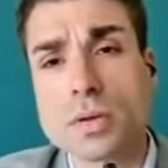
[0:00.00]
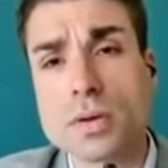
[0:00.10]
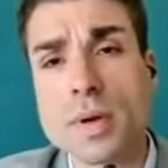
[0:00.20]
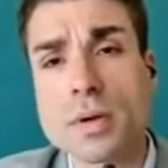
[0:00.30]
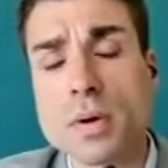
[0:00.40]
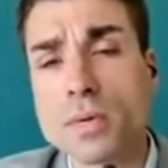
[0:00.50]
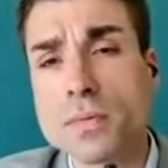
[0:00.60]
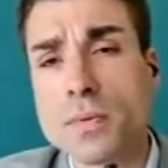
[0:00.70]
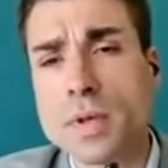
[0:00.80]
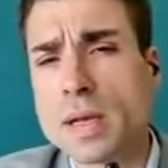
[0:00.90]
Dr. Emmanuel
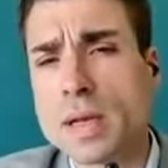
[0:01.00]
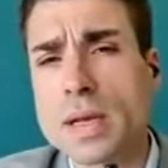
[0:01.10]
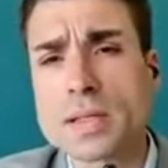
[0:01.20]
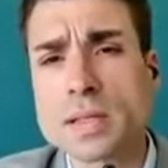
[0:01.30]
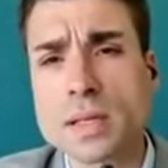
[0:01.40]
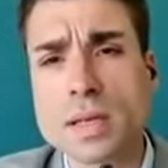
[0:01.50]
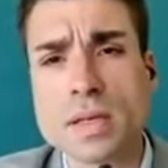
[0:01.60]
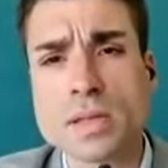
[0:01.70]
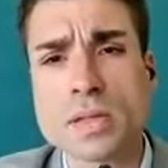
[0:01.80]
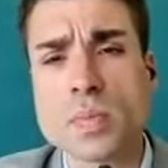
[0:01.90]
Lupi. I guess
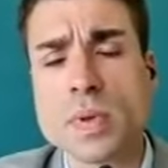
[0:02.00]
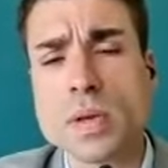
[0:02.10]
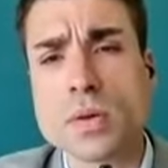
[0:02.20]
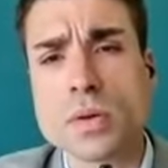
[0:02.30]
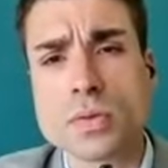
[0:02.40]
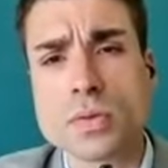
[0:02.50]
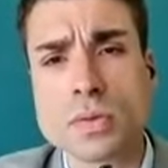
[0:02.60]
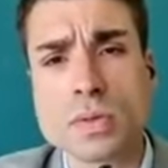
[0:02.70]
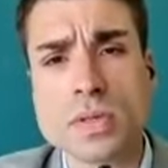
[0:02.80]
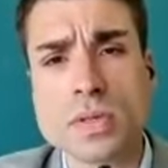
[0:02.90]
he's a speaker
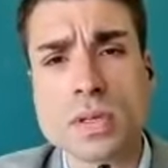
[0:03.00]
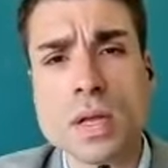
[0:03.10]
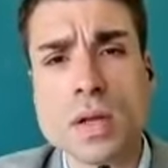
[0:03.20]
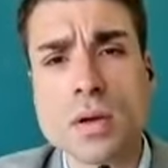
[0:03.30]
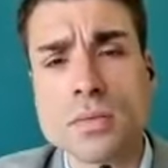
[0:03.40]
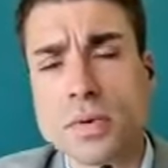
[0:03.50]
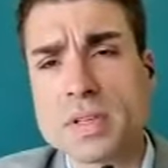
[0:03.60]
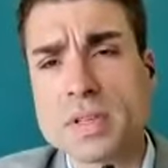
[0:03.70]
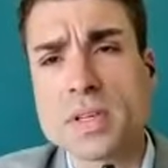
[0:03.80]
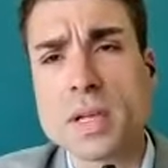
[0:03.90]
also in this
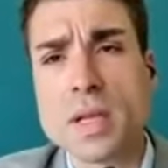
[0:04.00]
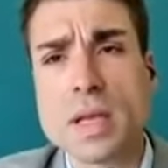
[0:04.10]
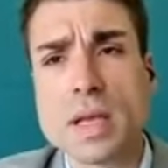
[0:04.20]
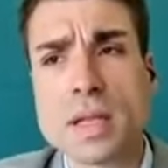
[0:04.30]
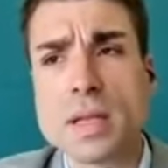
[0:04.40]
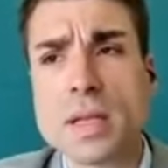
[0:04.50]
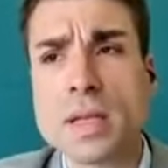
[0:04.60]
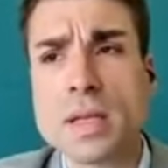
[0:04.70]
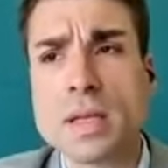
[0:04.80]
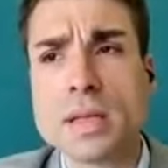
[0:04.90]
conference, and
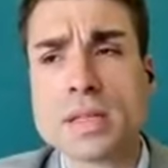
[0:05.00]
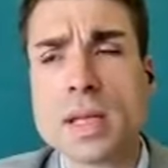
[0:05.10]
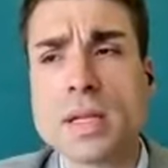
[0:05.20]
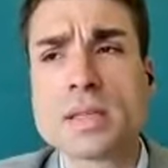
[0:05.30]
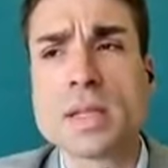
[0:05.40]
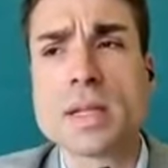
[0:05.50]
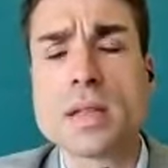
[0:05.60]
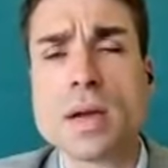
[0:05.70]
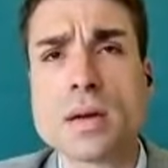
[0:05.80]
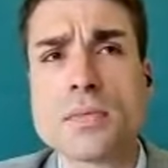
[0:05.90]
he states
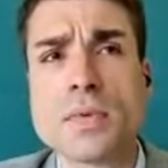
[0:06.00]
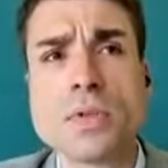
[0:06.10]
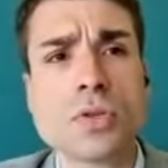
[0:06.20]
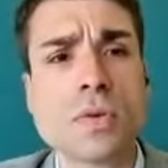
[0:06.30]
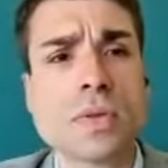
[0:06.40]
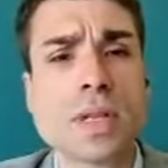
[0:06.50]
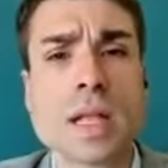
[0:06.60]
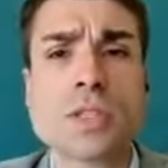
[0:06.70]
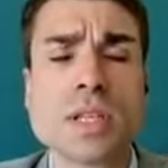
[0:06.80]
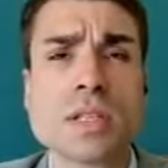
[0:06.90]
that artificial
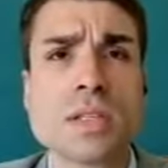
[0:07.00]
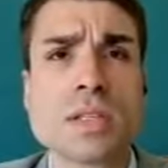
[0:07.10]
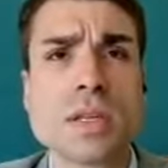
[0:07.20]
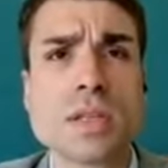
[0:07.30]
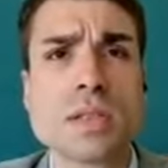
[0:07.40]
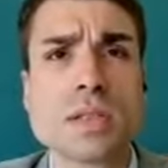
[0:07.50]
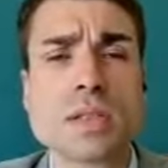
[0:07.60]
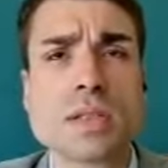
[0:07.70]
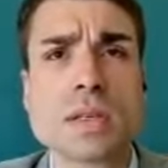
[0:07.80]
intelligence is